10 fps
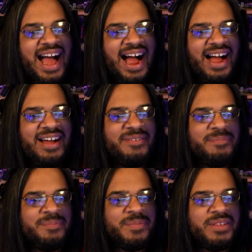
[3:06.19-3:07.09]

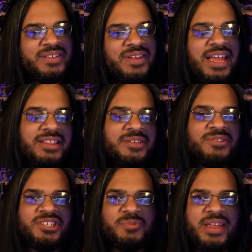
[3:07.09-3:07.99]
So yeah,
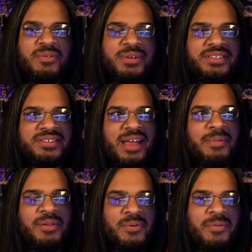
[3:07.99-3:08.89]
this week was, I
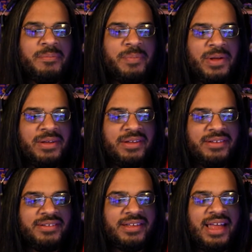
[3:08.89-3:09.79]
mean, but
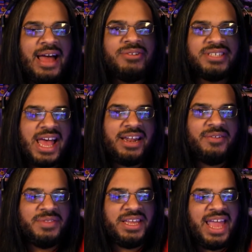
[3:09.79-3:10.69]
outside
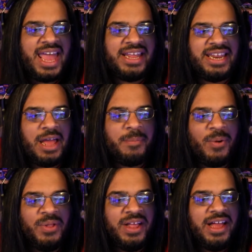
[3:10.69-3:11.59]
of the
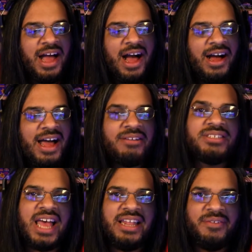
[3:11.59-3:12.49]

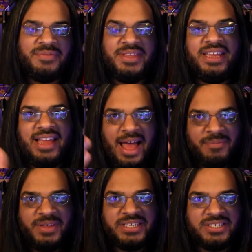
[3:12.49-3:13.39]
outside of the
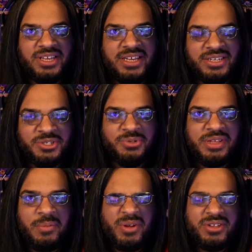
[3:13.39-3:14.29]
obvious news
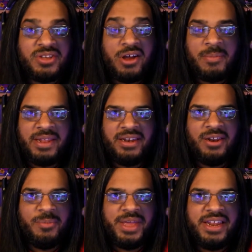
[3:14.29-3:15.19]
that we're going to talk about in a
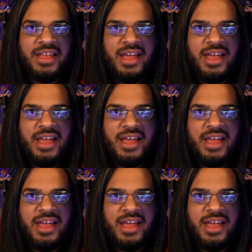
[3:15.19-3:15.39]
little bit.